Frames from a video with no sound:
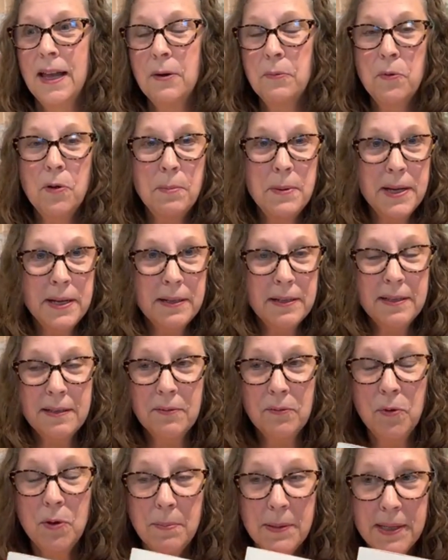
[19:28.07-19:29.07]

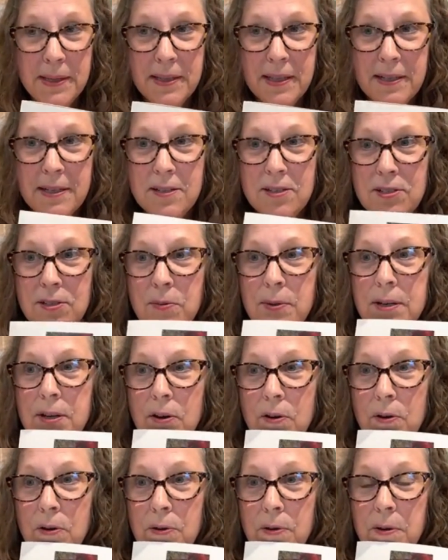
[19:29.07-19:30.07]
woman that is doing
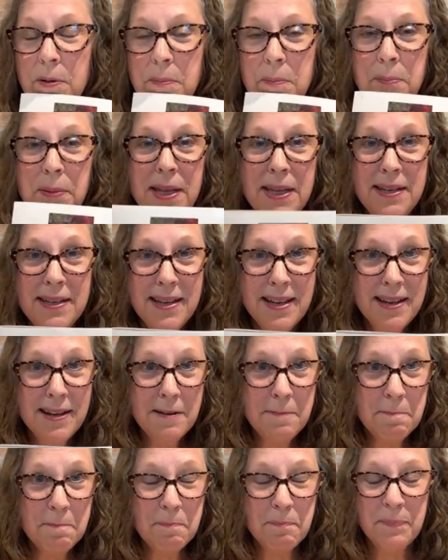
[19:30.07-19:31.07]
her
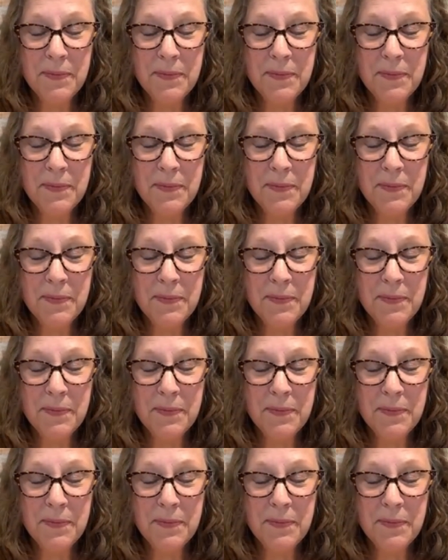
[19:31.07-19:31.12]
mending